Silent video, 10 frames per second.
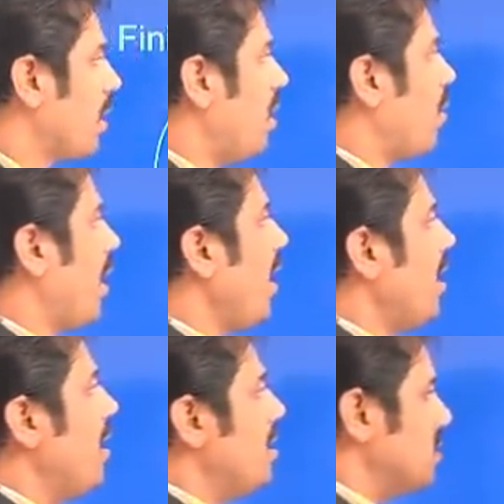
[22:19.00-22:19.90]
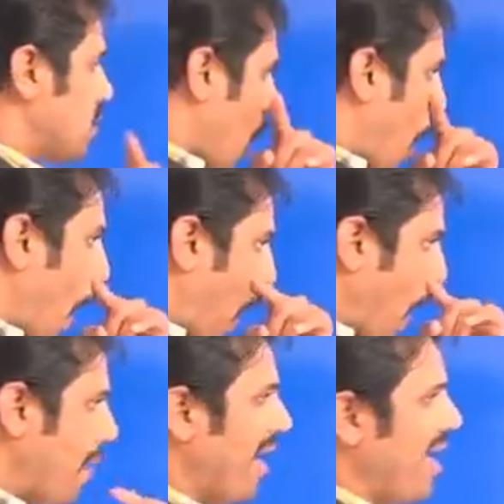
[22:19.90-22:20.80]
Okay. So
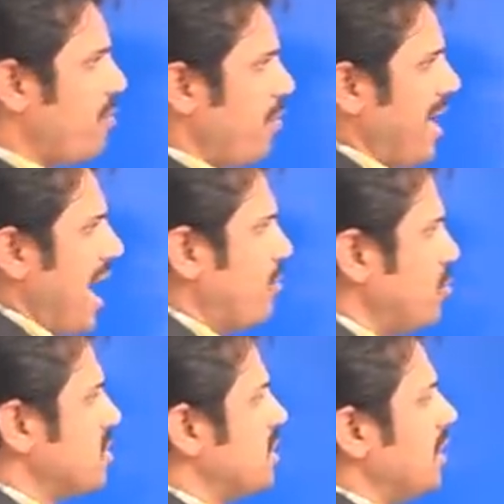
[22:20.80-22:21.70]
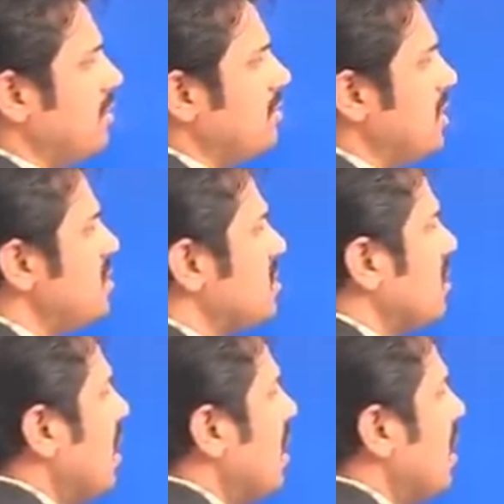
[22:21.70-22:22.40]
here we have to see this.